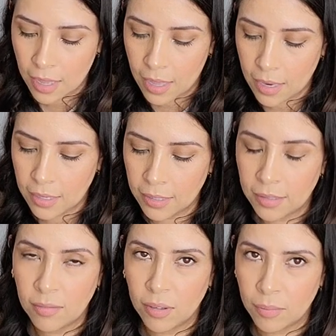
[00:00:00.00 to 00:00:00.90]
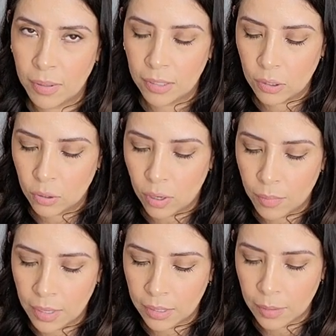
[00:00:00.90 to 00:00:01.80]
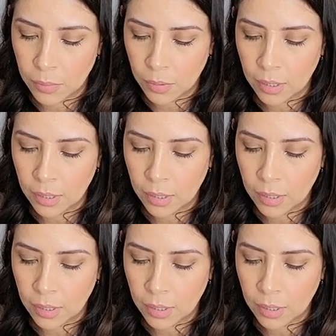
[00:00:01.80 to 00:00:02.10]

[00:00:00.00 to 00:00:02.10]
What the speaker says: and it's a really big straw, but it comes